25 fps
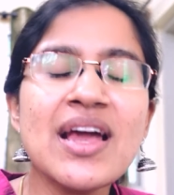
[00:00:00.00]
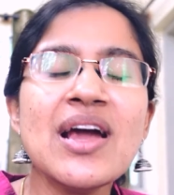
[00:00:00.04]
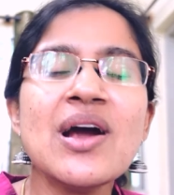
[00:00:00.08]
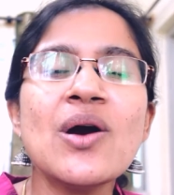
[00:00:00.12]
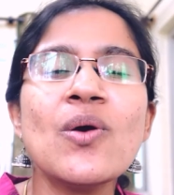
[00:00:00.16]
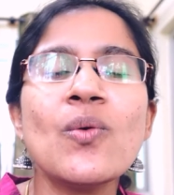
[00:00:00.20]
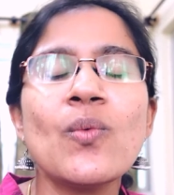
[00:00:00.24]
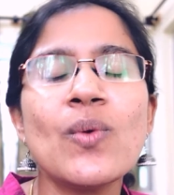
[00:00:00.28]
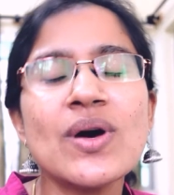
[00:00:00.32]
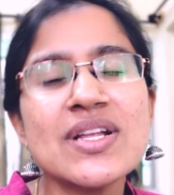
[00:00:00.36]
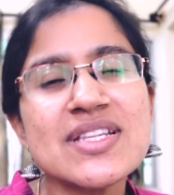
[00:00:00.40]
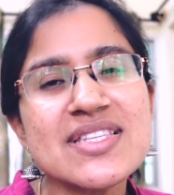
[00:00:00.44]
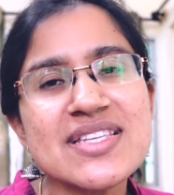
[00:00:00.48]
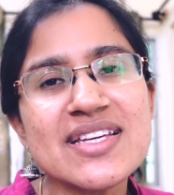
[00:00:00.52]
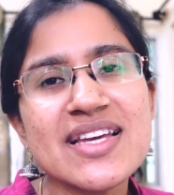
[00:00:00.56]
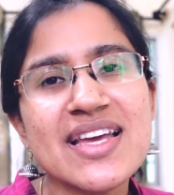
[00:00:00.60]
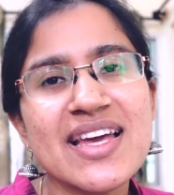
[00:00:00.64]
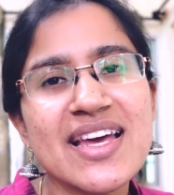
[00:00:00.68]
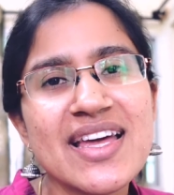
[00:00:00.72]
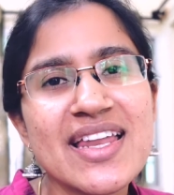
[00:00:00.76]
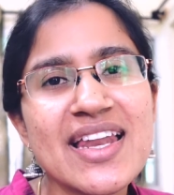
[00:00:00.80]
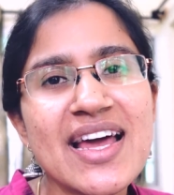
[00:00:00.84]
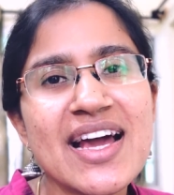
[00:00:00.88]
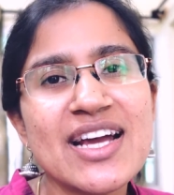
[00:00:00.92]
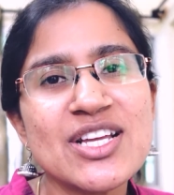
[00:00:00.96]
Once
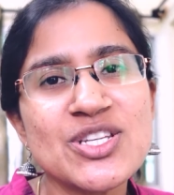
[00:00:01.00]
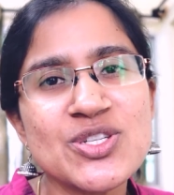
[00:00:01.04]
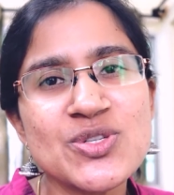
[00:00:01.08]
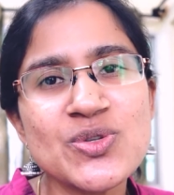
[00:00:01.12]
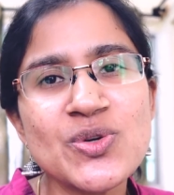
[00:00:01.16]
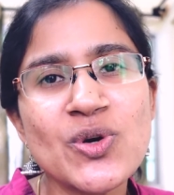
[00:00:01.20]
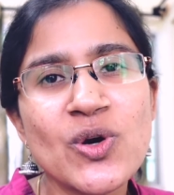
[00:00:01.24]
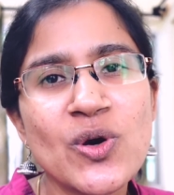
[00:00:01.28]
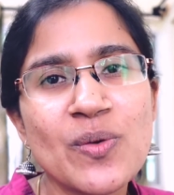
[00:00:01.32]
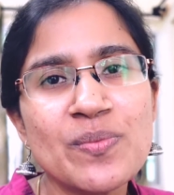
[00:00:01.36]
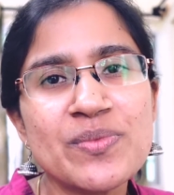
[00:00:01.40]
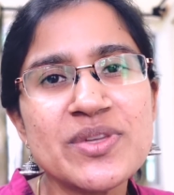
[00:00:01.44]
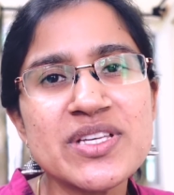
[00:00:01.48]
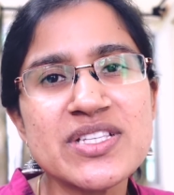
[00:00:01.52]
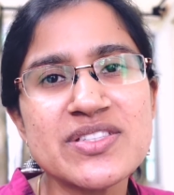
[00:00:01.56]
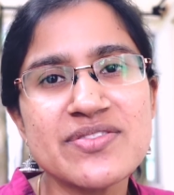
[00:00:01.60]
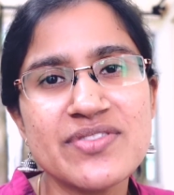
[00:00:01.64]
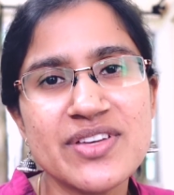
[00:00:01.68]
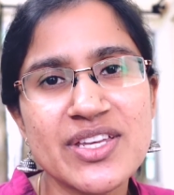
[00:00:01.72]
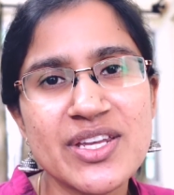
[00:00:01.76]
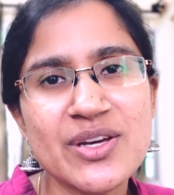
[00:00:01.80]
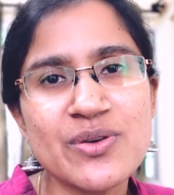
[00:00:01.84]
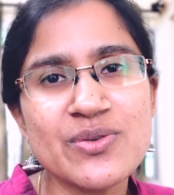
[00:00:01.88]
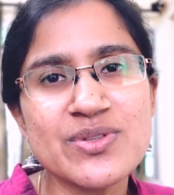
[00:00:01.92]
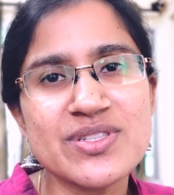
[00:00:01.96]
again, I do hope these
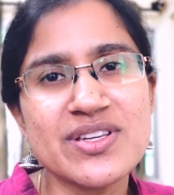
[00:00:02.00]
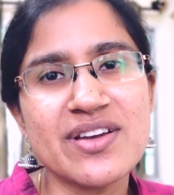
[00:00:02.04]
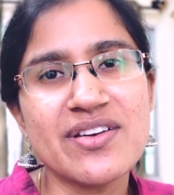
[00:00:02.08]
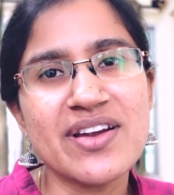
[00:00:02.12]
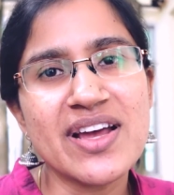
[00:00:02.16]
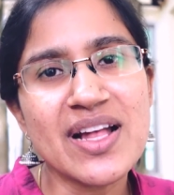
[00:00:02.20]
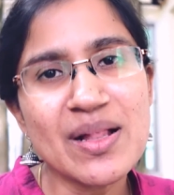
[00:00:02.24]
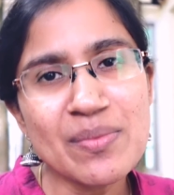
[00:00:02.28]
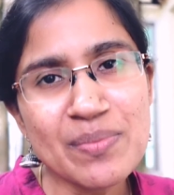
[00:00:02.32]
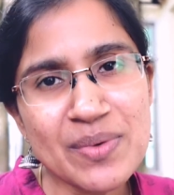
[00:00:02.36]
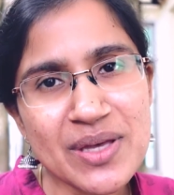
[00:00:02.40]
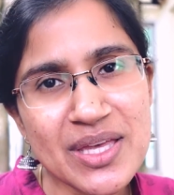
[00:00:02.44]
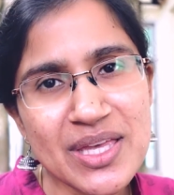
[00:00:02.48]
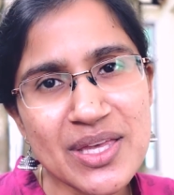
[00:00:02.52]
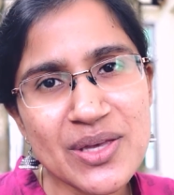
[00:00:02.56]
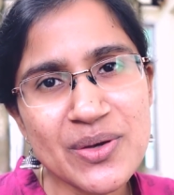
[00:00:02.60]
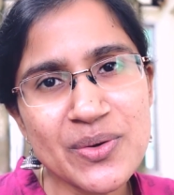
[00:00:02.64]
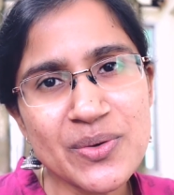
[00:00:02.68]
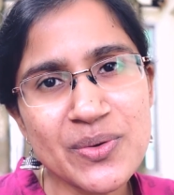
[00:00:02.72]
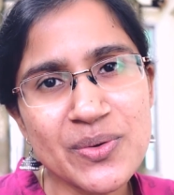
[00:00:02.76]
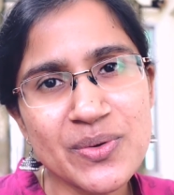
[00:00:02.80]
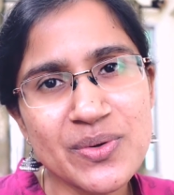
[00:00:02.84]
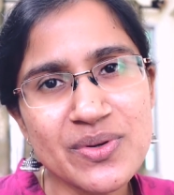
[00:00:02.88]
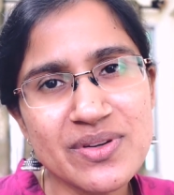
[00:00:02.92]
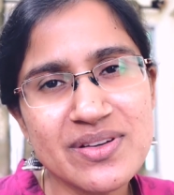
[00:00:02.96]
videos are helping
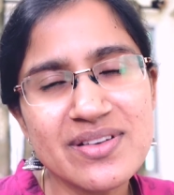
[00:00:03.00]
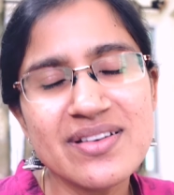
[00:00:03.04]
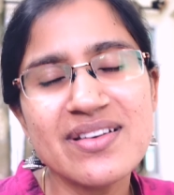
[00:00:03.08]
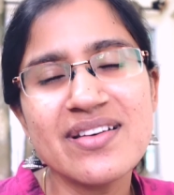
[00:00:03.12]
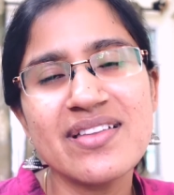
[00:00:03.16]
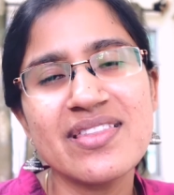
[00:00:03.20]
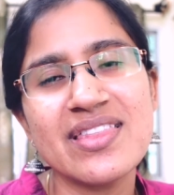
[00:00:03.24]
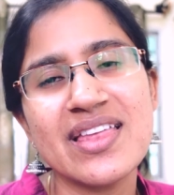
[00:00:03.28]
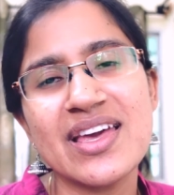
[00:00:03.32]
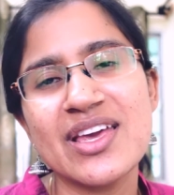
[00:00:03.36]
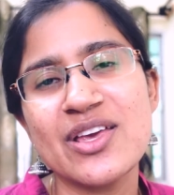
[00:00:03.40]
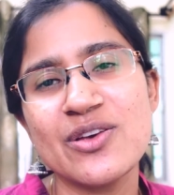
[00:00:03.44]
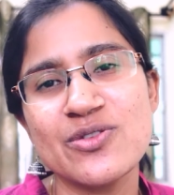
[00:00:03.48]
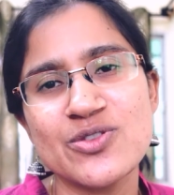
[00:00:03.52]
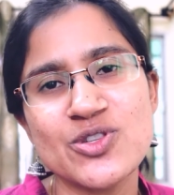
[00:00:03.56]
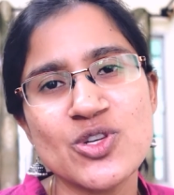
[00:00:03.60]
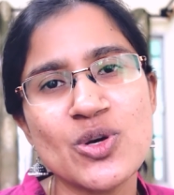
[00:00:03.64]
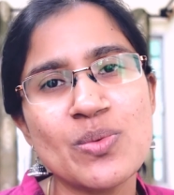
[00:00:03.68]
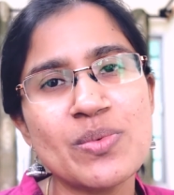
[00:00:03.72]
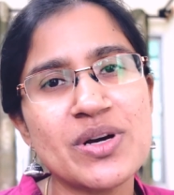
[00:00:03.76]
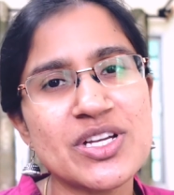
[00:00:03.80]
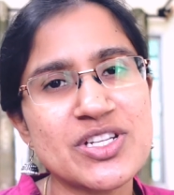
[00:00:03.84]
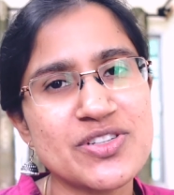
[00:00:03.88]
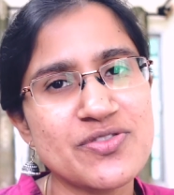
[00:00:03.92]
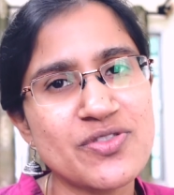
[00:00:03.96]
you. Thank you so
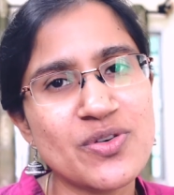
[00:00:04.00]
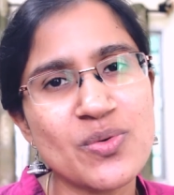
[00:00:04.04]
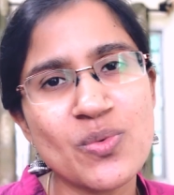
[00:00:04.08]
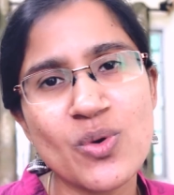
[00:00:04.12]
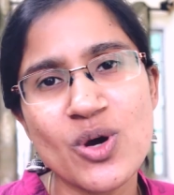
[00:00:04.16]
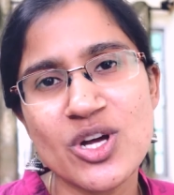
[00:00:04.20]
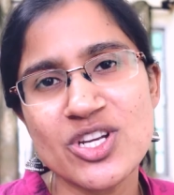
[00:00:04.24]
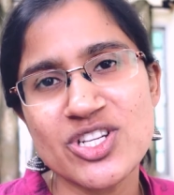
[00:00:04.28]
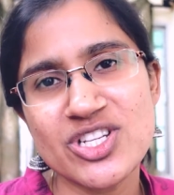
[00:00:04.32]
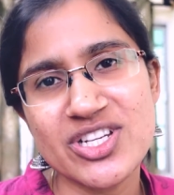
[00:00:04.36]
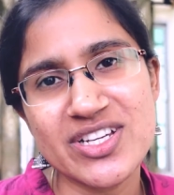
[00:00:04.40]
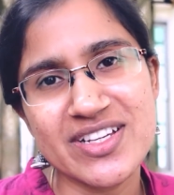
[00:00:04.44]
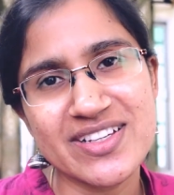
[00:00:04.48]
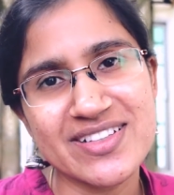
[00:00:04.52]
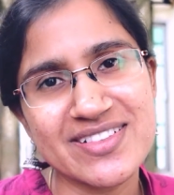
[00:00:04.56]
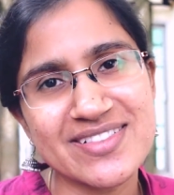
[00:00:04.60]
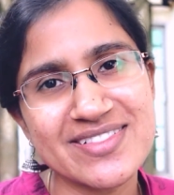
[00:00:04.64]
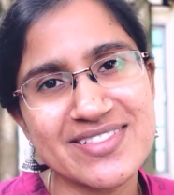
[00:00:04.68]
much for watching.